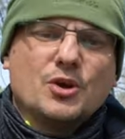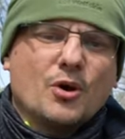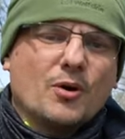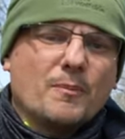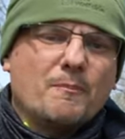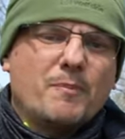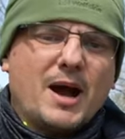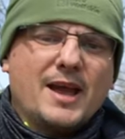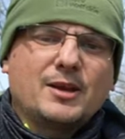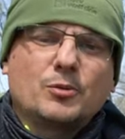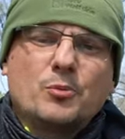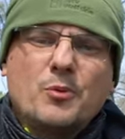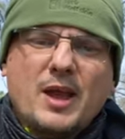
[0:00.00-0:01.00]
your
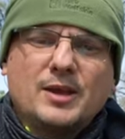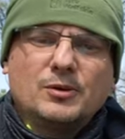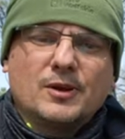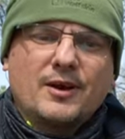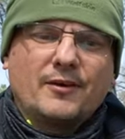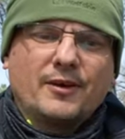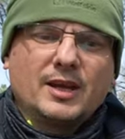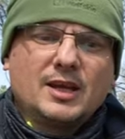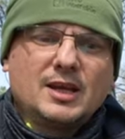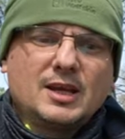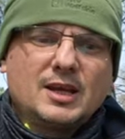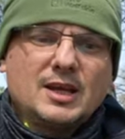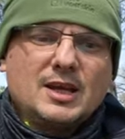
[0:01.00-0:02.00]
bike regularly,
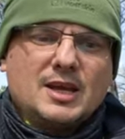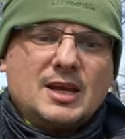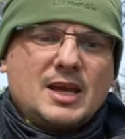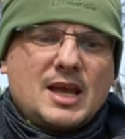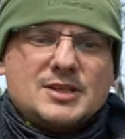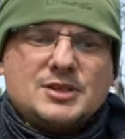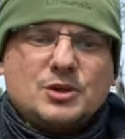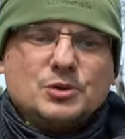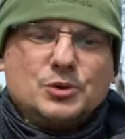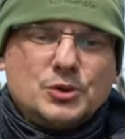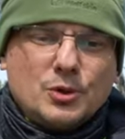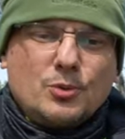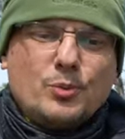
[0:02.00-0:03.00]
as you
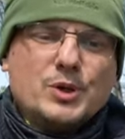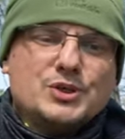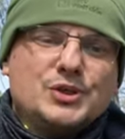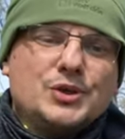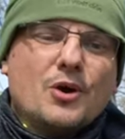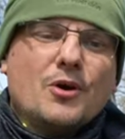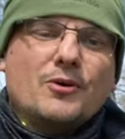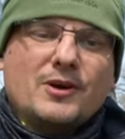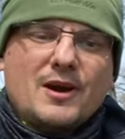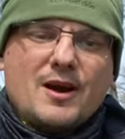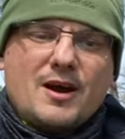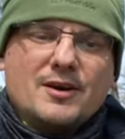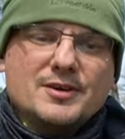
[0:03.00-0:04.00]
do with your
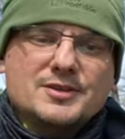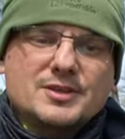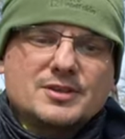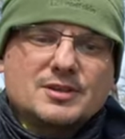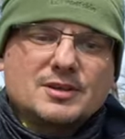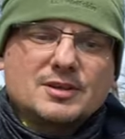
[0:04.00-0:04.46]
cars.